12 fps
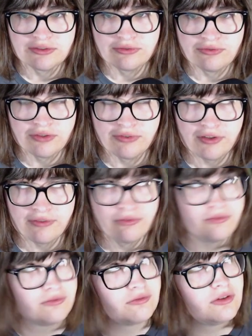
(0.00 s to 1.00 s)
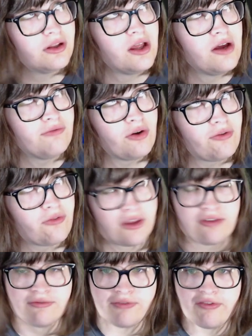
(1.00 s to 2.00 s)

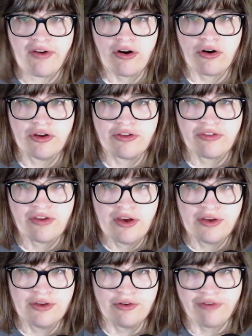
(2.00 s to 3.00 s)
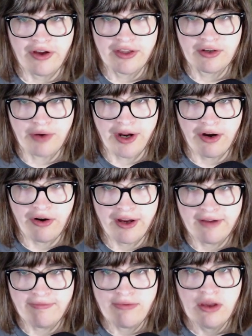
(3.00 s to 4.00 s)
44,500 hertz, you'll find that it'll error
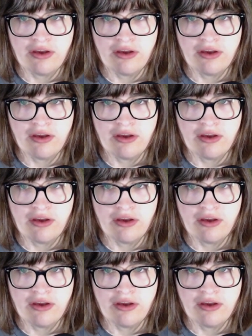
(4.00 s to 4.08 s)
out.